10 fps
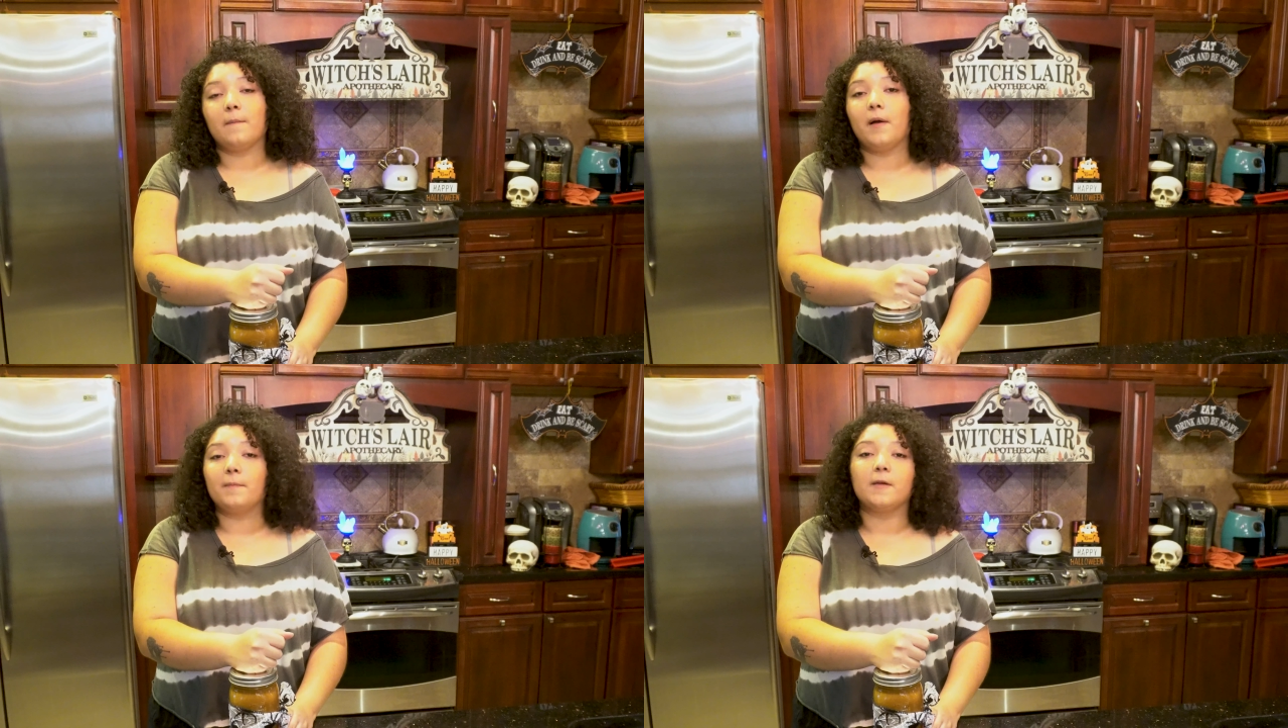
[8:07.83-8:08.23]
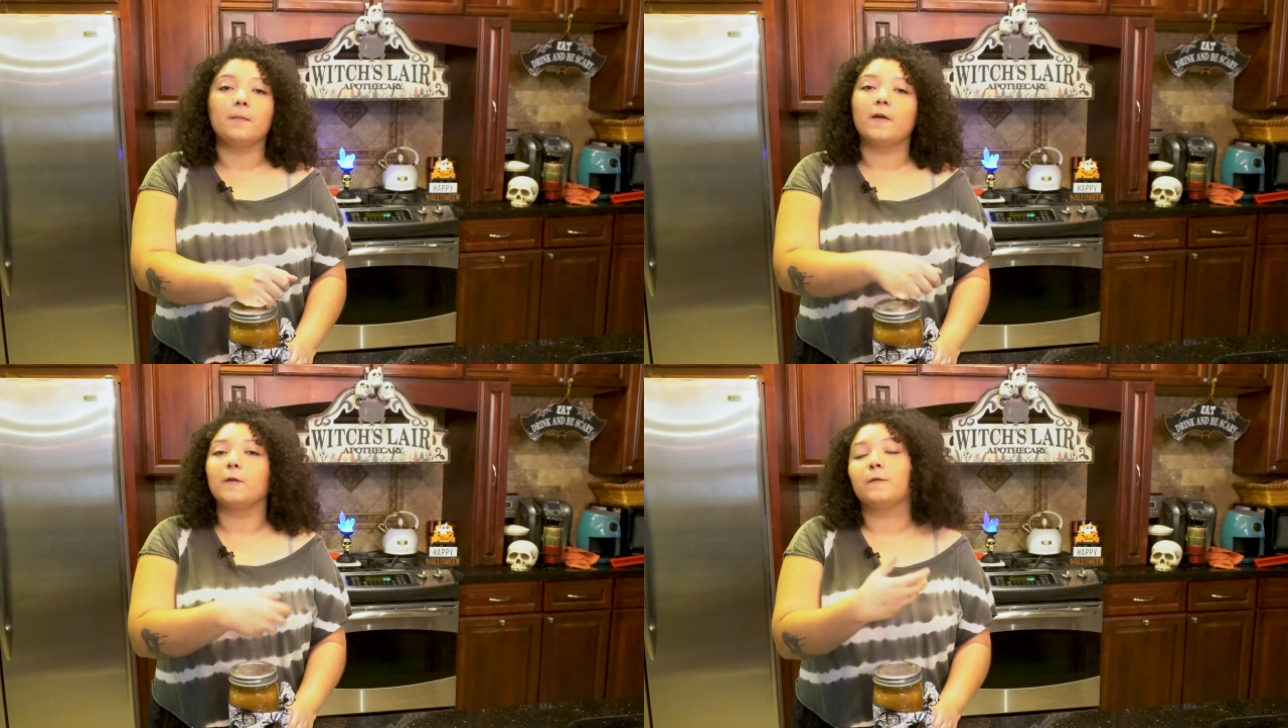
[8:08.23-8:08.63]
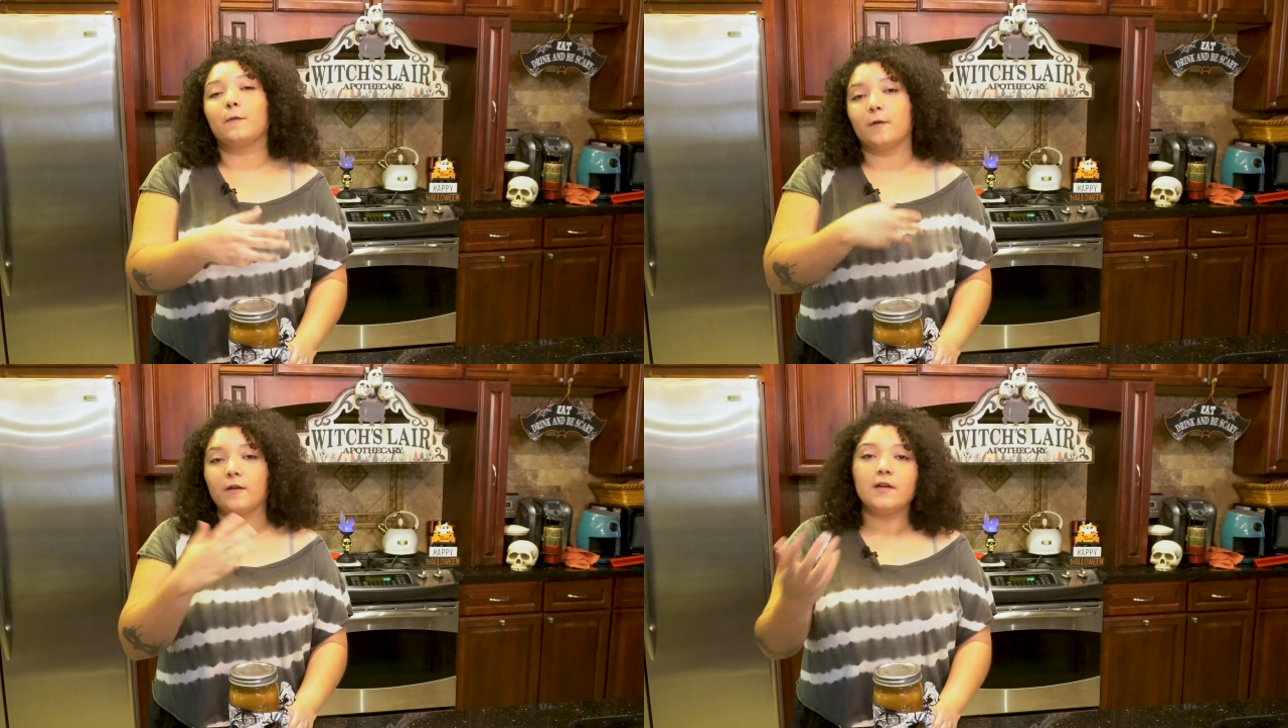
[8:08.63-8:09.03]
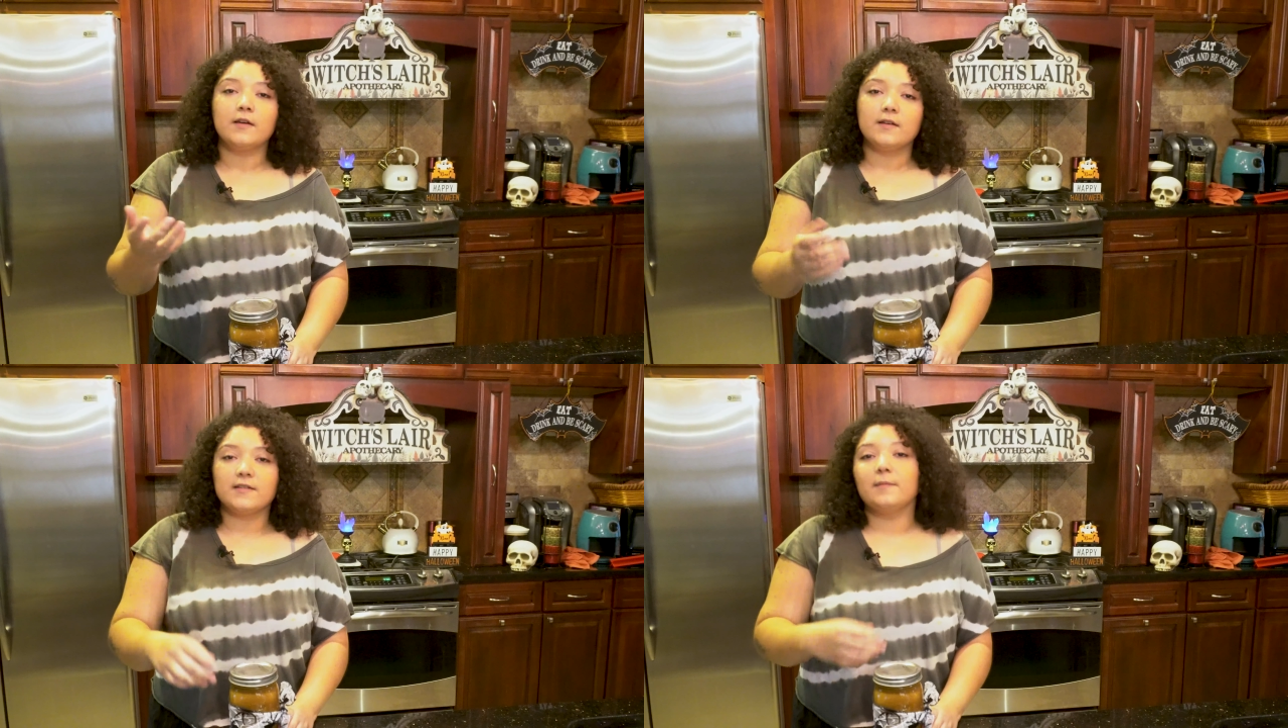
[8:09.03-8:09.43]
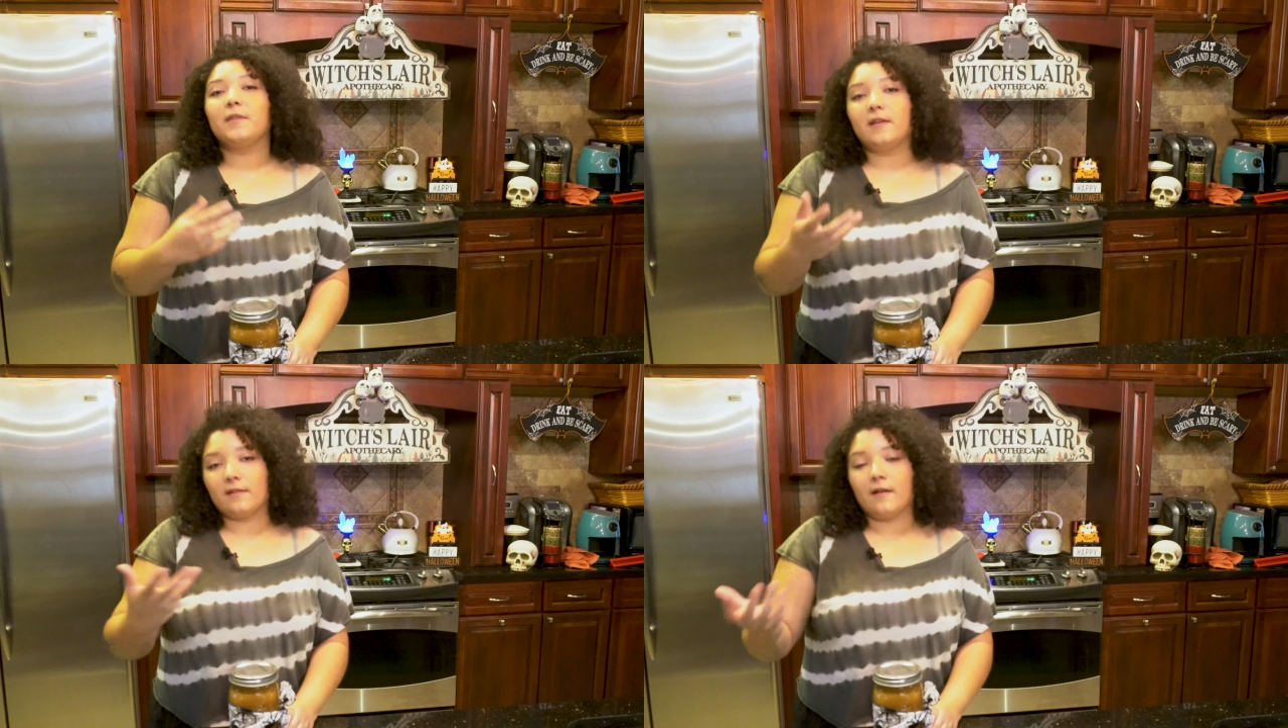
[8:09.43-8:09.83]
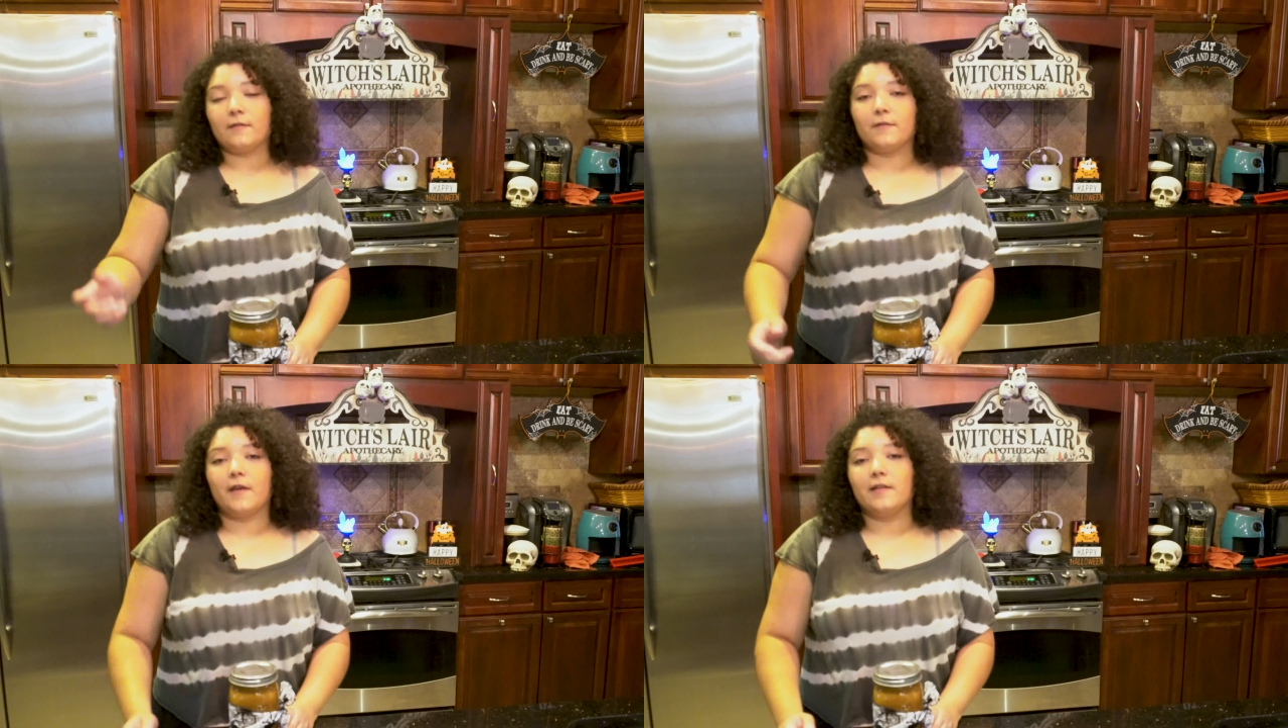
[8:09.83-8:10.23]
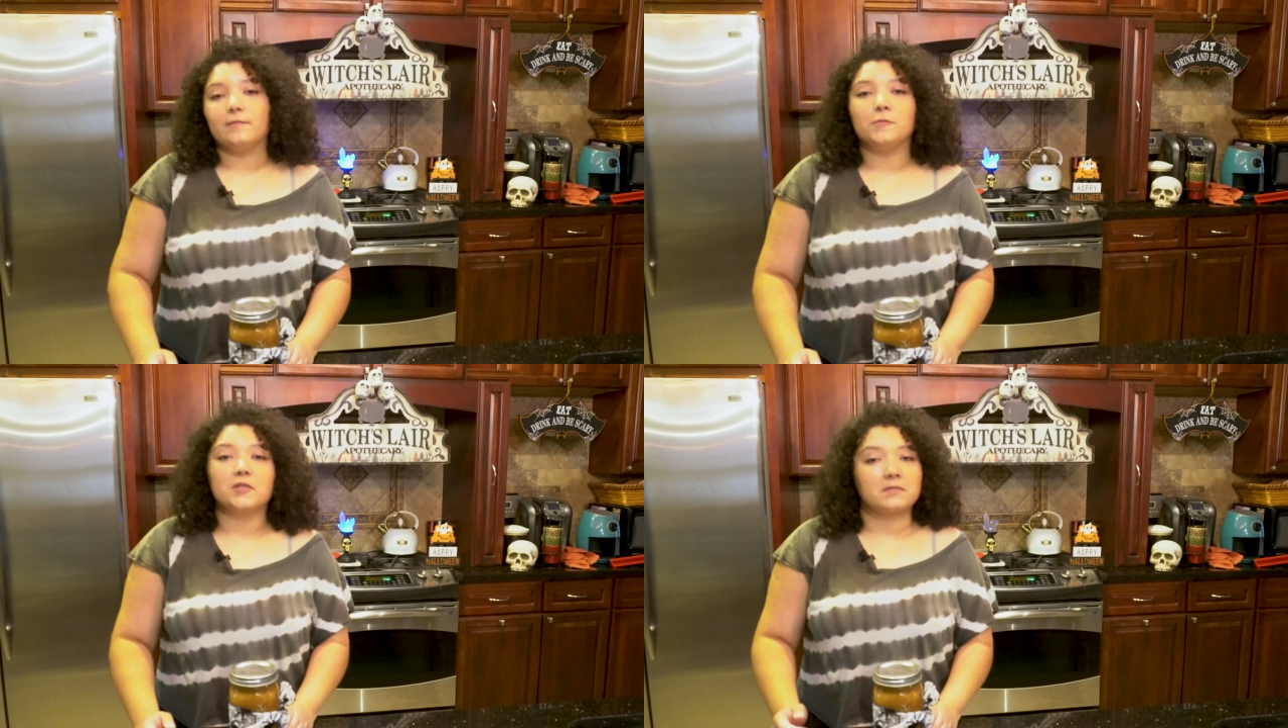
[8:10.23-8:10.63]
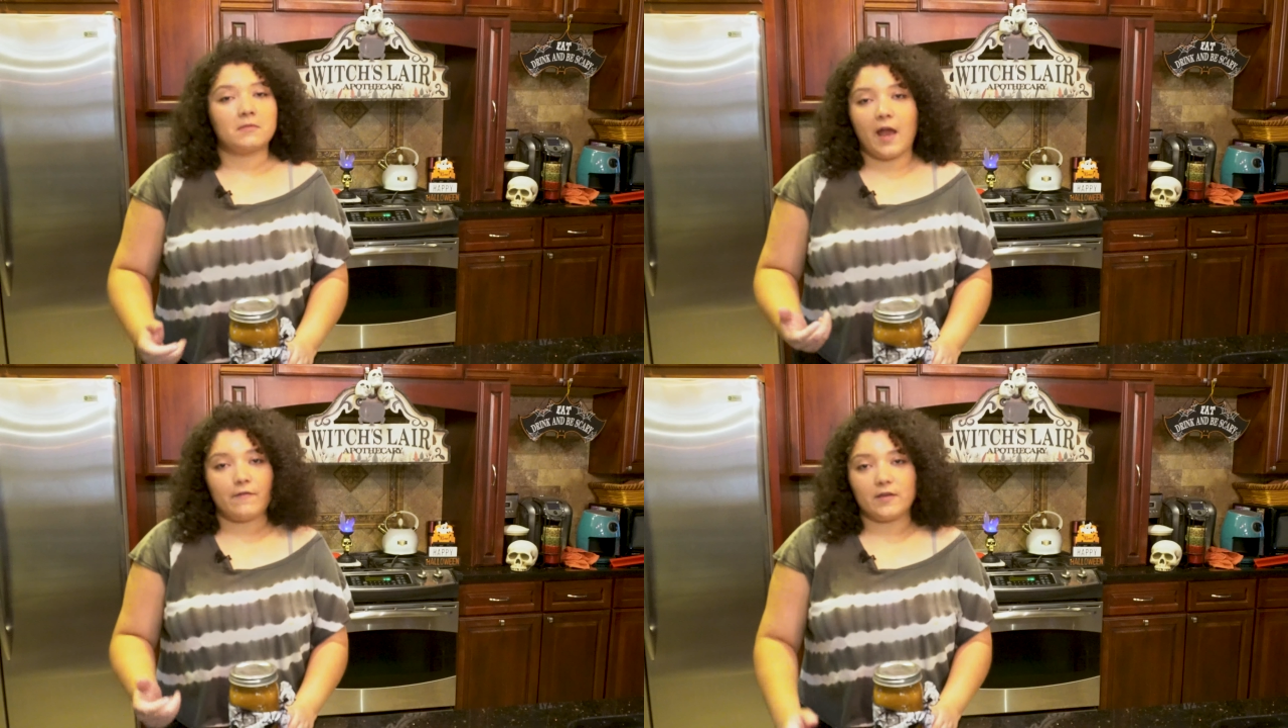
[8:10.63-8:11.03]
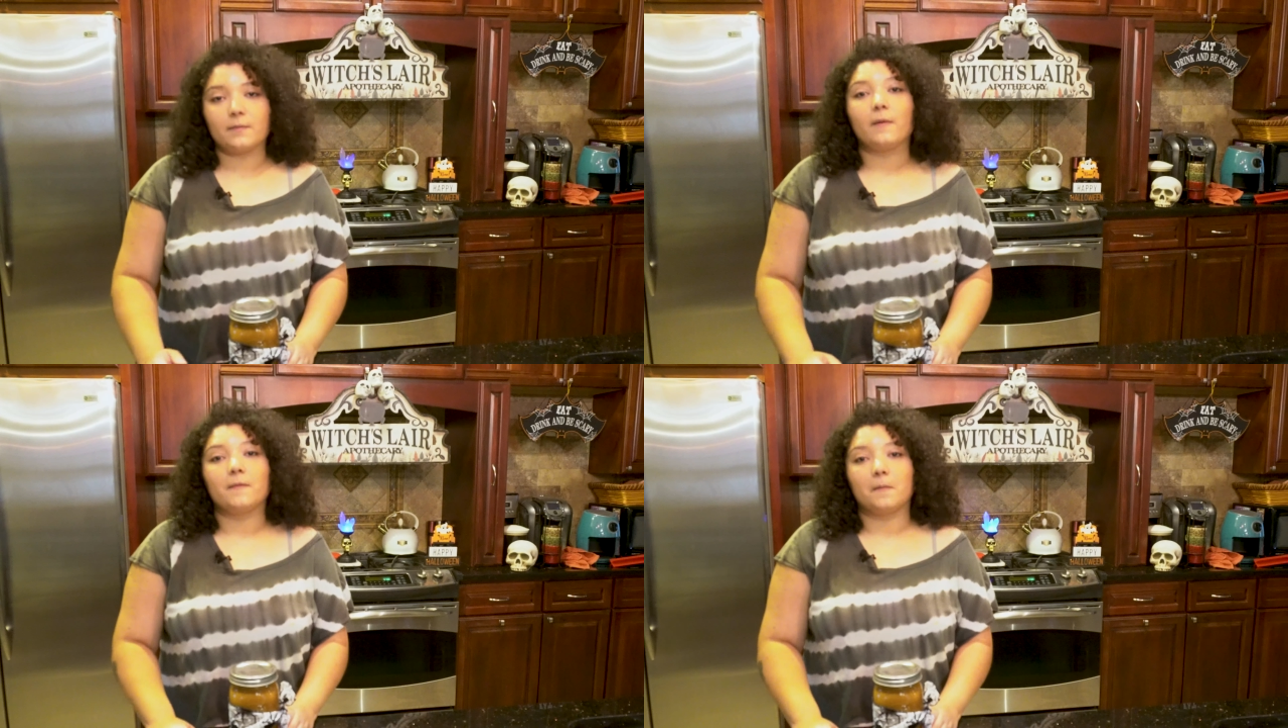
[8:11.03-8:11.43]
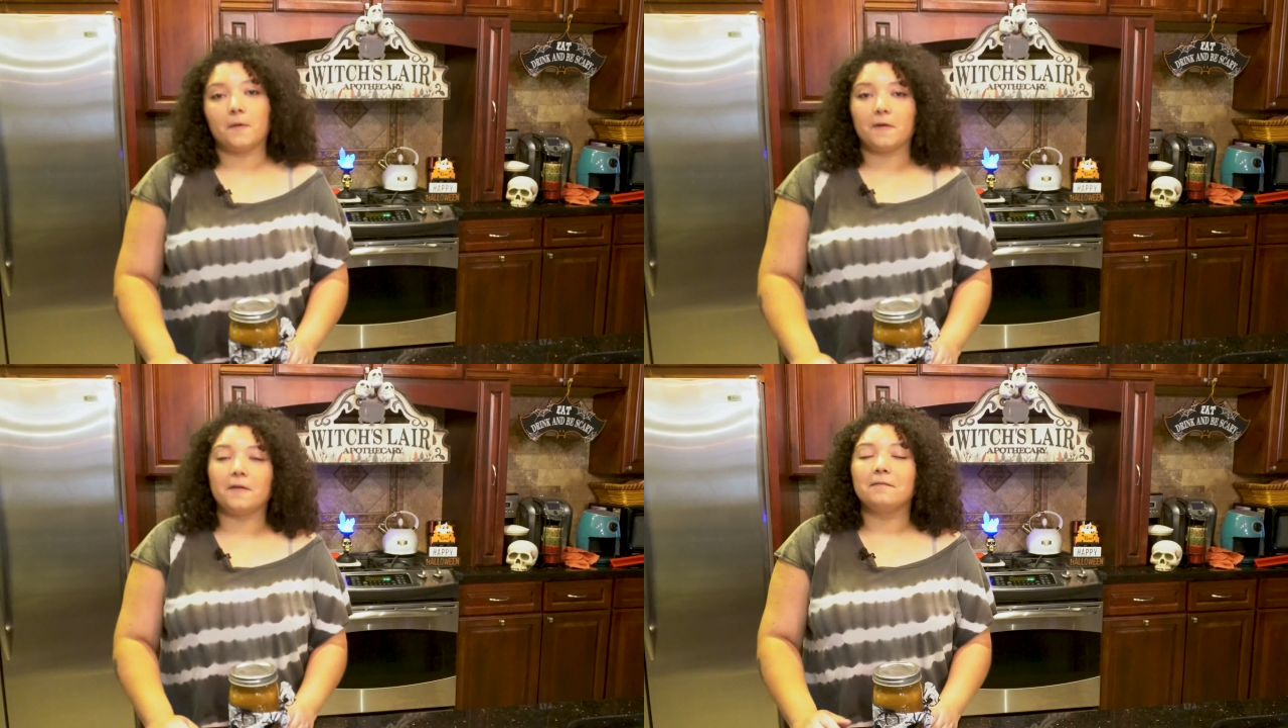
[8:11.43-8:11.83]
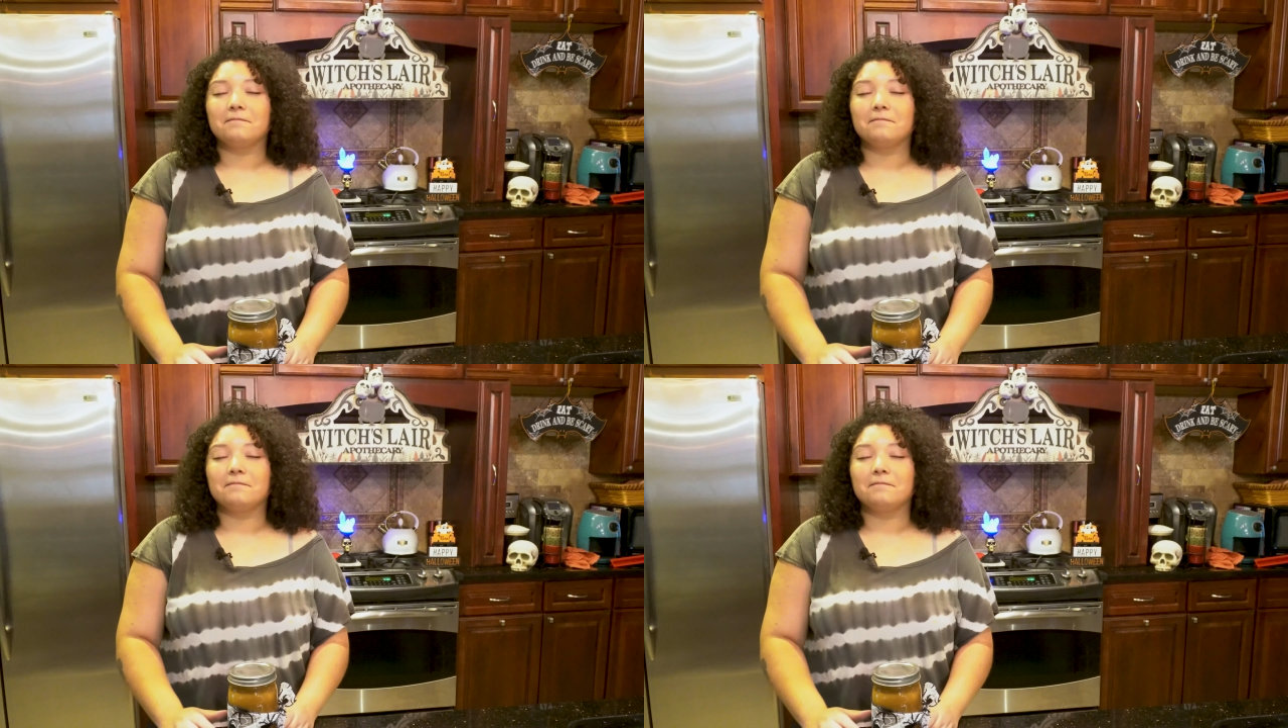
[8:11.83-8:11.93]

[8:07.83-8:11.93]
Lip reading: pumpkin butter for something other than just having pumpkin butter.